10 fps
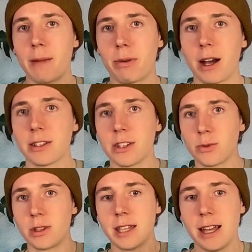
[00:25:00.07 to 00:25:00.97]
process
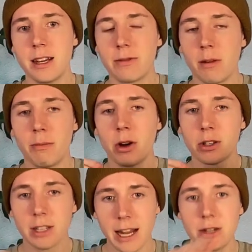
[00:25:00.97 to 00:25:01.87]
with 10 different
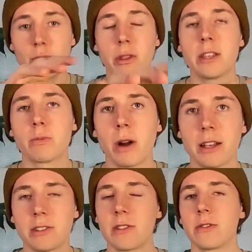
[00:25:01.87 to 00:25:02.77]
books, and I do this
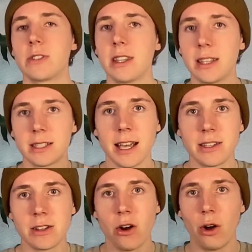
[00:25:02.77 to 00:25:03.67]
process of
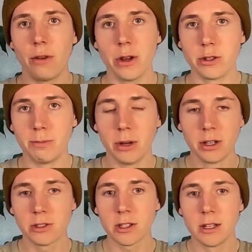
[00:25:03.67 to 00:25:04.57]
synthesizing all of those
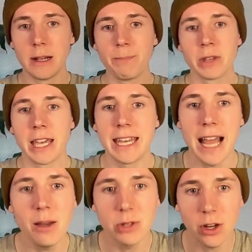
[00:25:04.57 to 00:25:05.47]
books. And
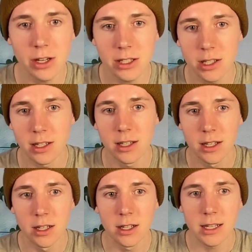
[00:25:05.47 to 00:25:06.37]
now I'm starting to
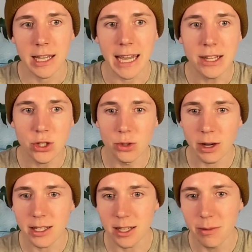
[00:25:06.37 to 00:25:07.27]

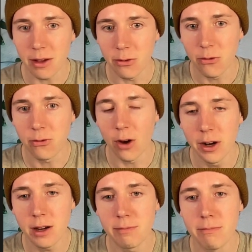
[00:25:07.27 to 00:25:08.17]
integrate some of the
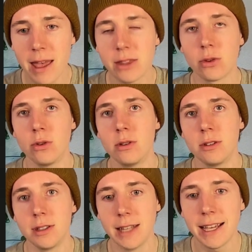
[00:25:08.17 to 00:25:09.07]
fundamental
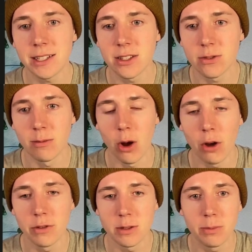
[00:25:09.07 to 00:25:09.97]
lessons from
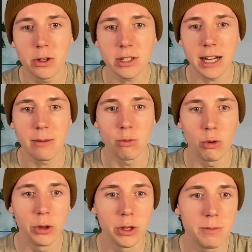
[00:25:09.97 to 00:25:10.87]
all these books, and I'm
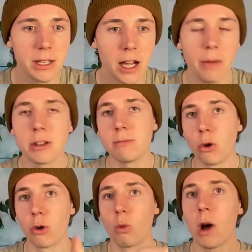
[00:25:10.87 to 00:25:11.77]
really becoming
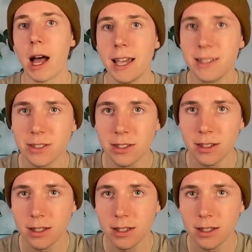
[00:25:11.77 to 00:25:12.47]
more wise.